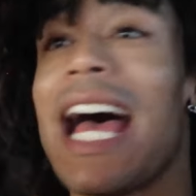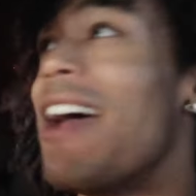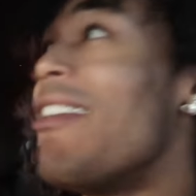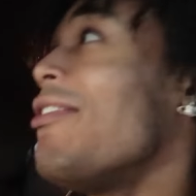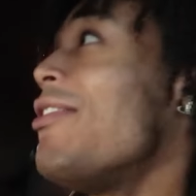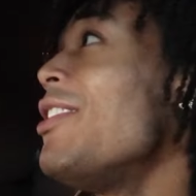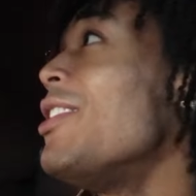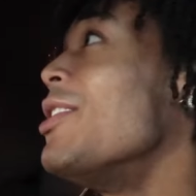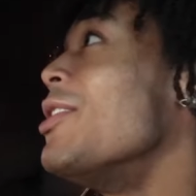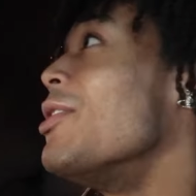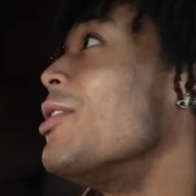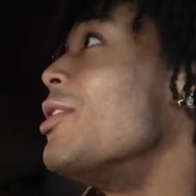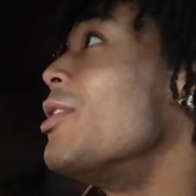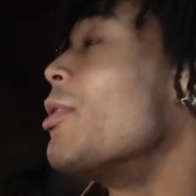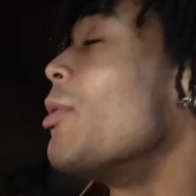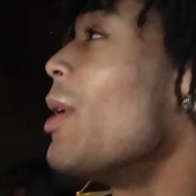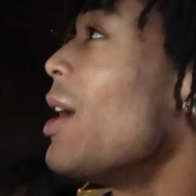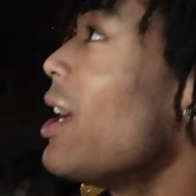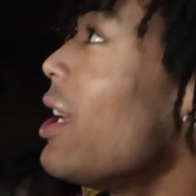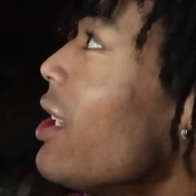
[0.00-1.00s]
I feel,
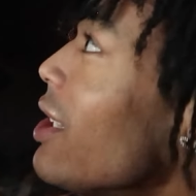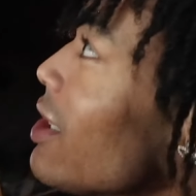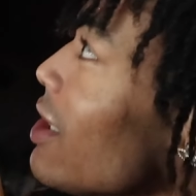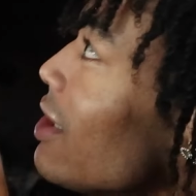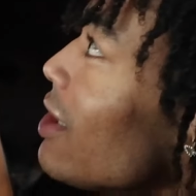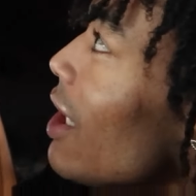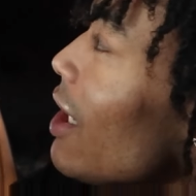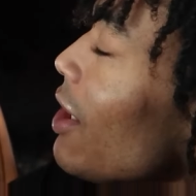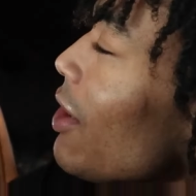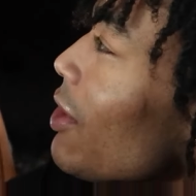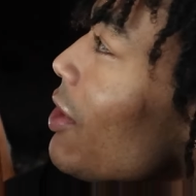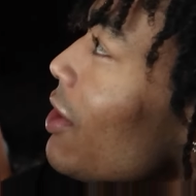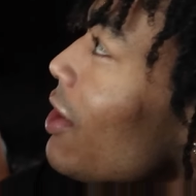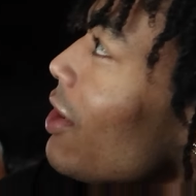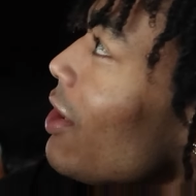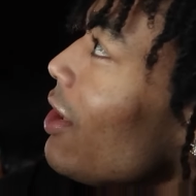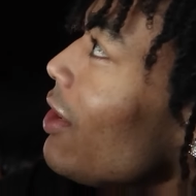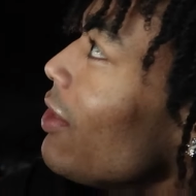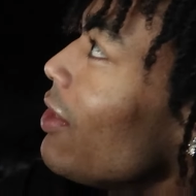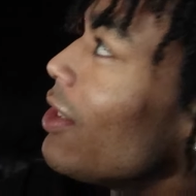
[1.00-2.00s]
why, is this light gonna turn off?